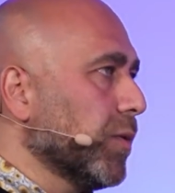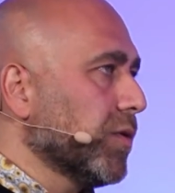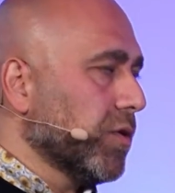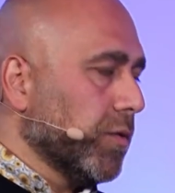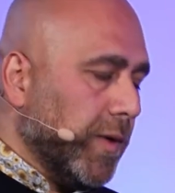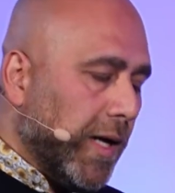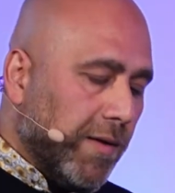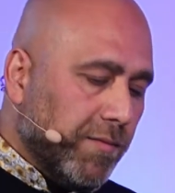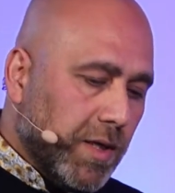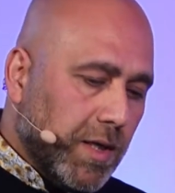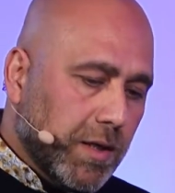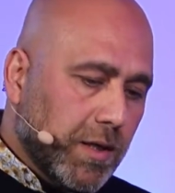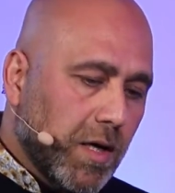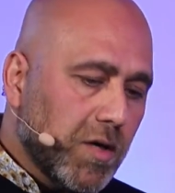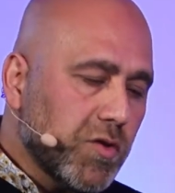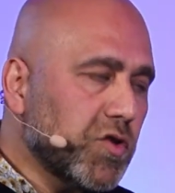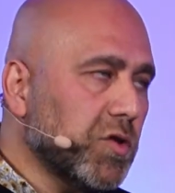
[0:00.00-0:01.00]
So we have a
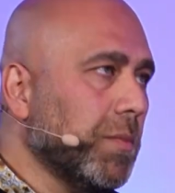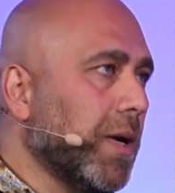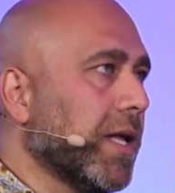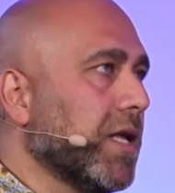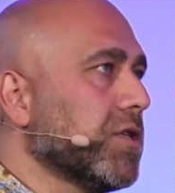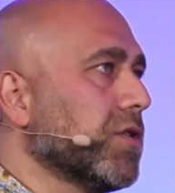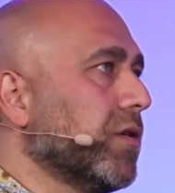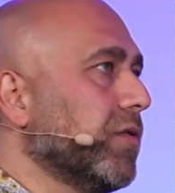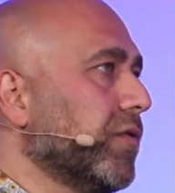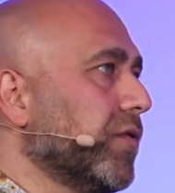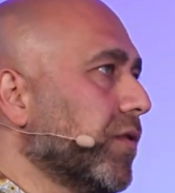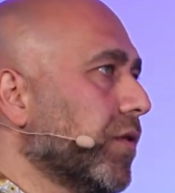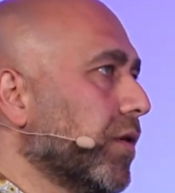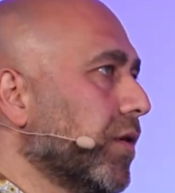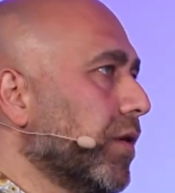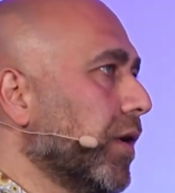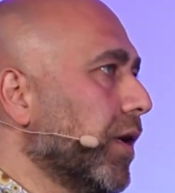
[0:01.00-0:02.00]
country manager
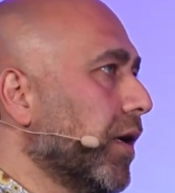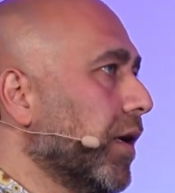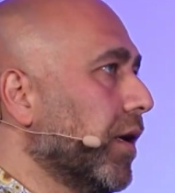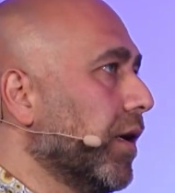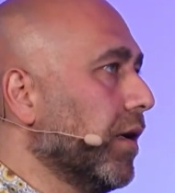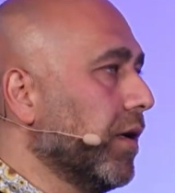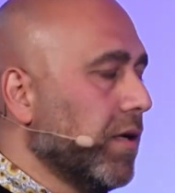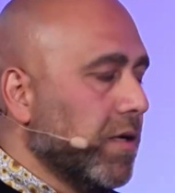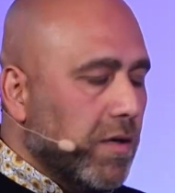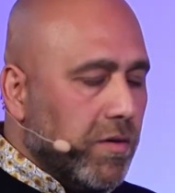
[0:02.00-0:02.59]
for